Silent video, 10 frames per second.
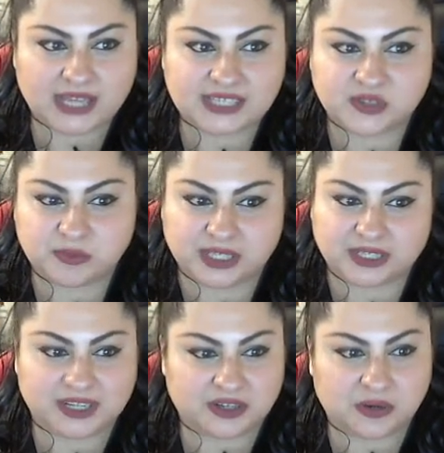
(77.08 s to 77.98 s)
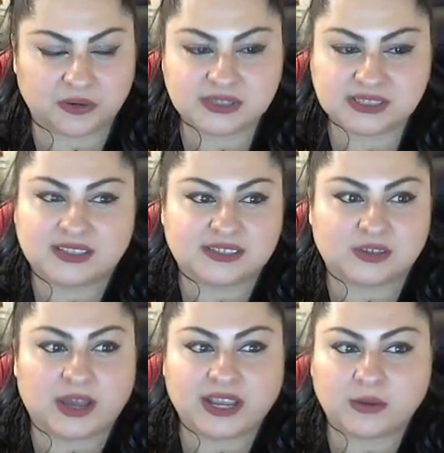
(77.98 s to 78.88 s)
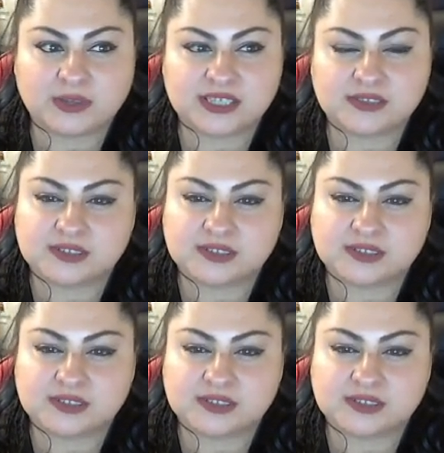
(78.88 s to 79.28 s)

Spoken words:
domain and host. So I always use